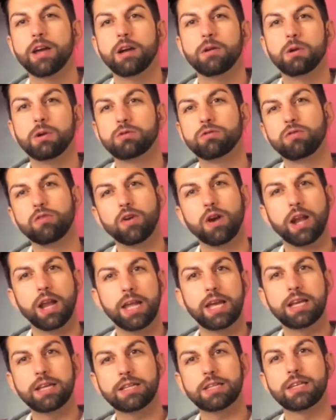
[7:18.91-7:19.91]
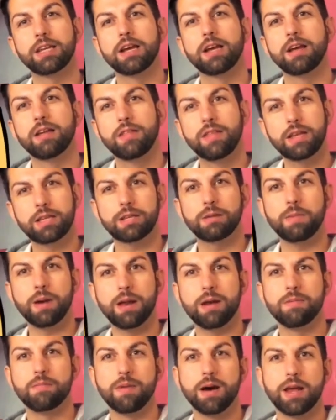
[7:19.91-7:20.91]
which will release this
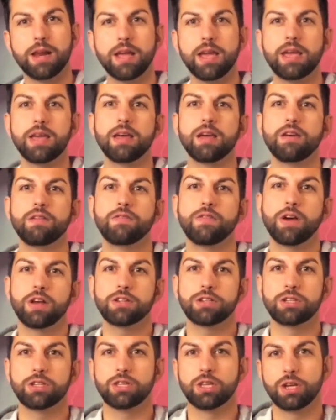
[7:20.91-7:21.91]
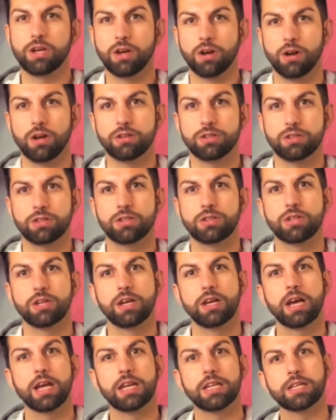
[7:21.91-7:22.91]
amount of money versus the costs,
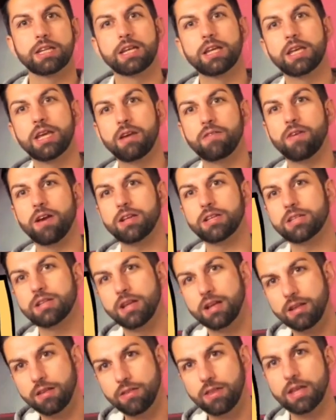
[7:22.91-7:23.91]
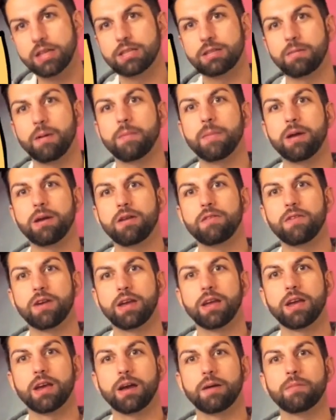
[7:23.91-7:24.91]
and it's going to give us this amount of
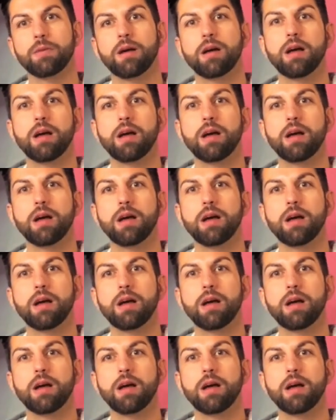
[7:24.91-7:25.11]
income